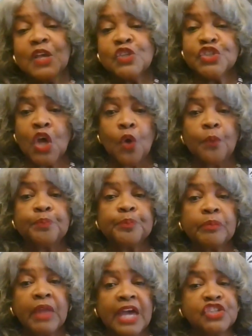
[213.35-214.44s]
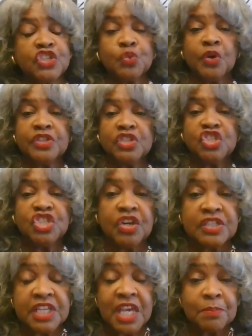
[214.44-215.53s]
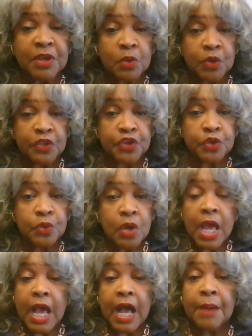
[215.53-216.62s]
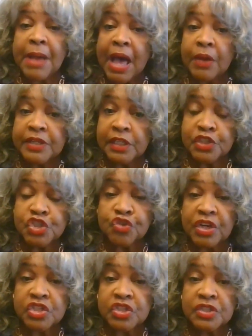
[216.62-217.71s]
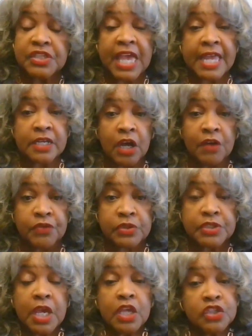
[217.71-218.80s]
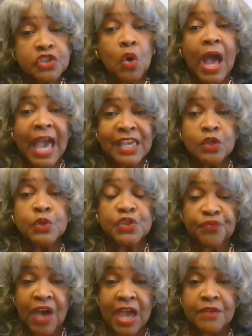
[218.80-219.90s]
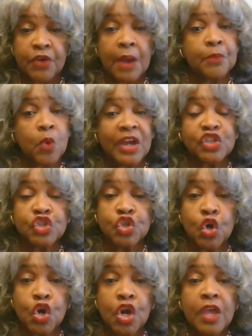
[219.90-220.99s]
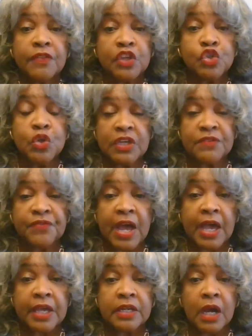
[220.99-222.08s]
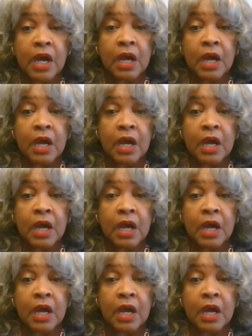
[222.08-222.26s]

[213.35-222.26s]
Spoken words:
So I just wanted to share a tidbit with you about illustrations and covers. So I use Fiverr. I'm quite sure that you can find